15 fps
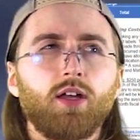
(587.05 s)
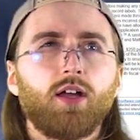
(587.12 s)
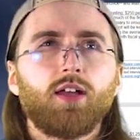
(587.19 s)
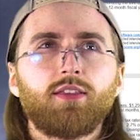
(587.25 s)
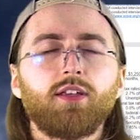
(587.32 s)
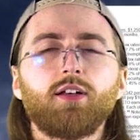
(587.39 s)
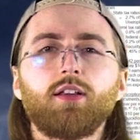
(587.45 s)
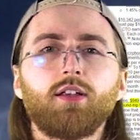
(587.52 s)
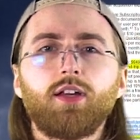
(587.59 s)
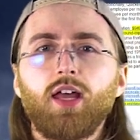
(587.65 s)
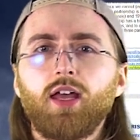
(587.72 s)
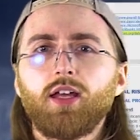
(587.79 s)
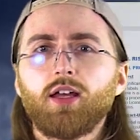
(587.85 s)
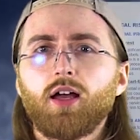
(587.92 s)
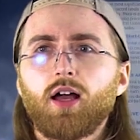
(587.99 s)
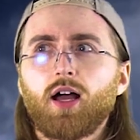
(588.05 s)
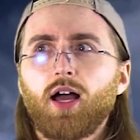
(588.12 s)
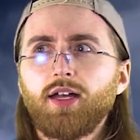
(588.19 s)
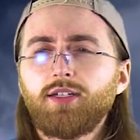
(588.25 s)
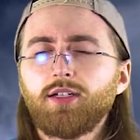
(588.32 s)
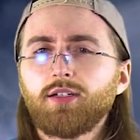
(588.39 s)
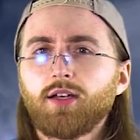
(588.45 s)
at the end of the day,
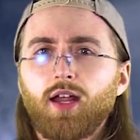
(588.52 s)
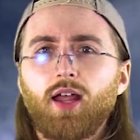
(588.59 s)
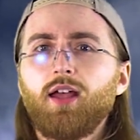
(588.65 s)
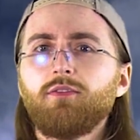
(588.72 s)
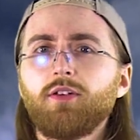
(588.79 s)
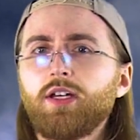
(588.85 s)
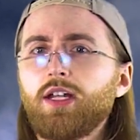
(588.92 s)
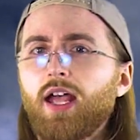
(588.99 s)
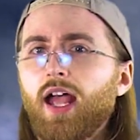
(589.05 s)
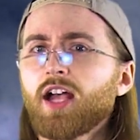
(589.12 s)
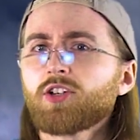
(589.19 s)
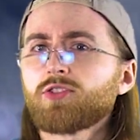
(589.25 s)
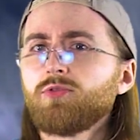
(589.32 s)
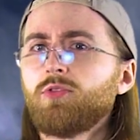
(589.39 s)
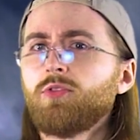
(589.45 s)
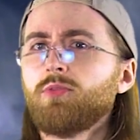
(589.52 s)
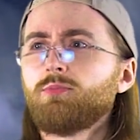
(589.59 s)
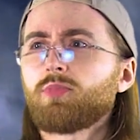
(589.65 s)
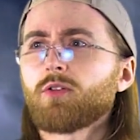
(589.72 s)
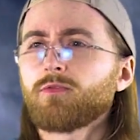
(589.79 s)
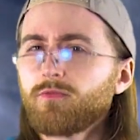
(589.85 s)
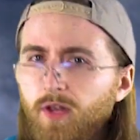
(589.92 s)
I didn't have any actual
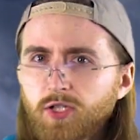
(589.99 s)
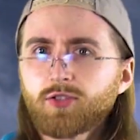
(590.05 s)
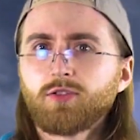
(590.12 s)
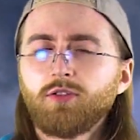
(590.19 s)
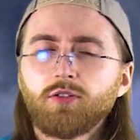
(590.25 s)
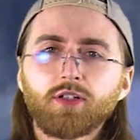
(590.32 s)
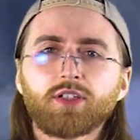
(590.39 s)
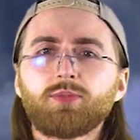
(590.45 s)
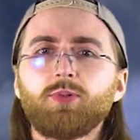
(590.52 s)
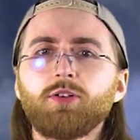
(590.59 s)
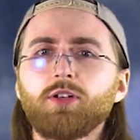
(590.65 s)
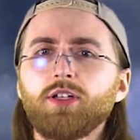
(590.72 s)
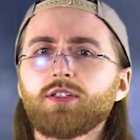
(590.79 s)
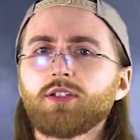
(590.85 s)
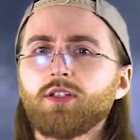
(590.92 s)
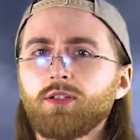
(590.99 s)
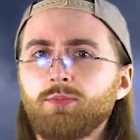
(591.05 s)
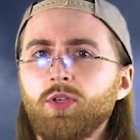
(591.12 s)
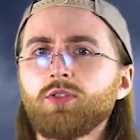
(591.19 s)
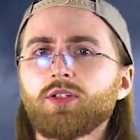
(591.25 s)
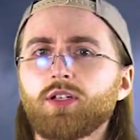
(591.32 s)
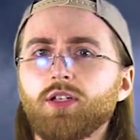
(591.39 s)
professional experience in the
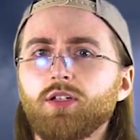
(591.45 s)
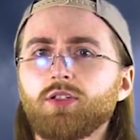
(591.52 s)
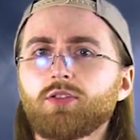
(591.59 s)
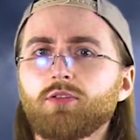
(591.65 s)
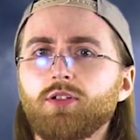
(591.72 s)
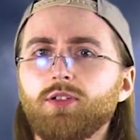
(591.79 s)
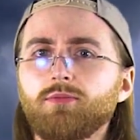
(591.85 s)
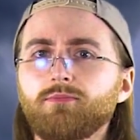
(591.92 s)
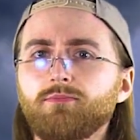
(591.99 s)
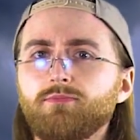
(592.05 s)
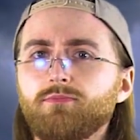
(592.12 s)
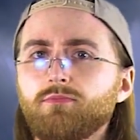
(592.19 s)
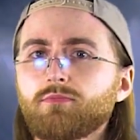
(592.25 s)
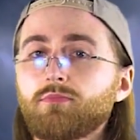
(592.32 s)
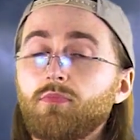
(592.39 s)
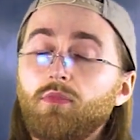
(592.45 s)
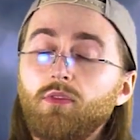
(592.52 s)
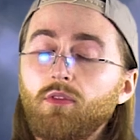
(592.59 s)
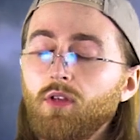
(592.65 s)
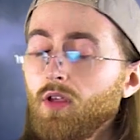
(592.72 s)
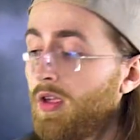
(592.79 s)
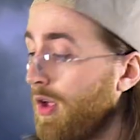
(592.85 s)
music industry.
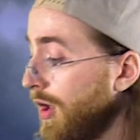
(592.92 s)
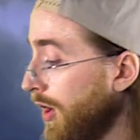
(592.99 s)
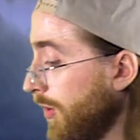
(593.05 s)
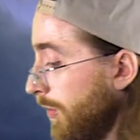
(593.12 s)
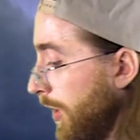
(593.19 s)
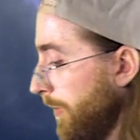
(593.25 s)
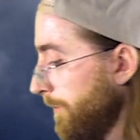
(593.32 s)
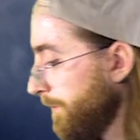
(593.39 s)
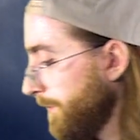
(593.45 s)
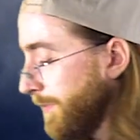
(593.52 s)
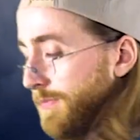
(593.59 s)
Well,